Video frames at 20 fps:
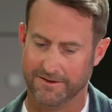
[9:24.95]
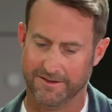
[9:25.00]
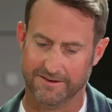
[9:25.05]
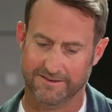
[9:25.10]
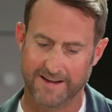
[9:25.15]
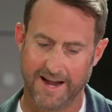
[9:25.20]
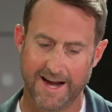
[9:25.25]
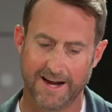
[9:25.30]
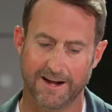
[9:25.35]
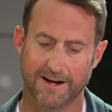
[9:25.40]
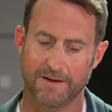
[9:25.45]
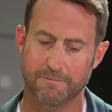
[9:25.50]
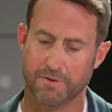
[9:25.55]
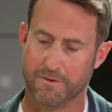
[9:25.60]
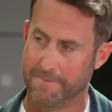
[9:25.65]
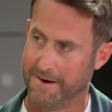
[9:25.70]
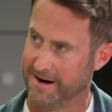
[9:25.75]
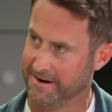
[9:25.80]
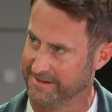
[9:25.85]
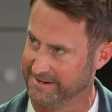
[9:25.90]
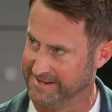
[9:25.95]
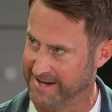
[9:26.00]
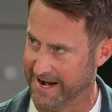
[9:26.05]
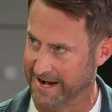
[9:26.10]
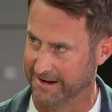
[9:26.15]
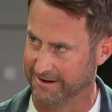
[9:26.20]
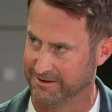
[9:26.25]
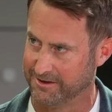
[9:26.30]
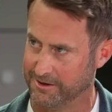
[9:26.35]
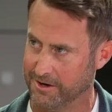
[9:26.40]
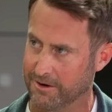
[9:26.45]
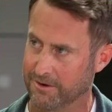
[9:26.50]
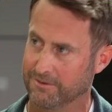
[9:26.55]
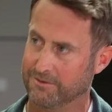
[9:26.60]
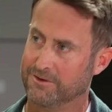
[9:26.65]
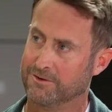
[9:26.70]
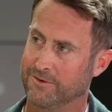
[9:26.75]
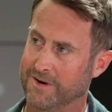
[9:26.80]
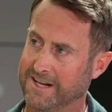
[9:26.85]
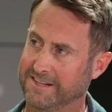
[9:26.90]
the data and prepare the data to go
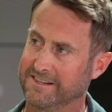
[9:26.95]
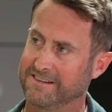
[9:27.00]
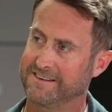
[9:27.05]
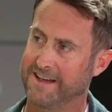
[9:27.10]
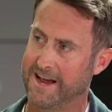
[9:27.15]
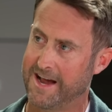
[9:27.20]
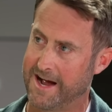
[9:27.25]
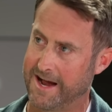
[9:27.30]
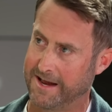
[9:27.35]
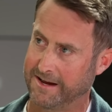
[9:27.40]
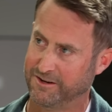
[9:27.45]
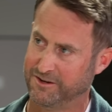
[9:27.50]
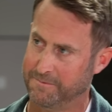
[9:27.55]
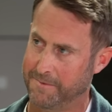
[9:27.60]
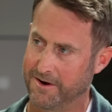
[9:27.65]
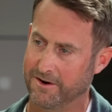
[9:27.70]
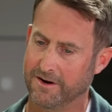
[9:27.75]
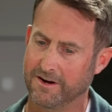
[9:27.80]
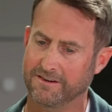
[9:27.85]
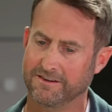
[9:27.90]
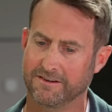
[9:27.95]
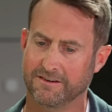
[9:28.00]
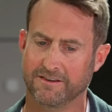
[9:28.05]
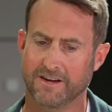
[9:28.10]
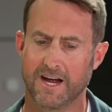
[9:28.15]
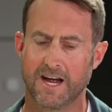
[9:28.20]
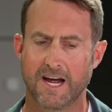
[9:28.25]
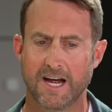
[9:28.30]
create these AI experiences.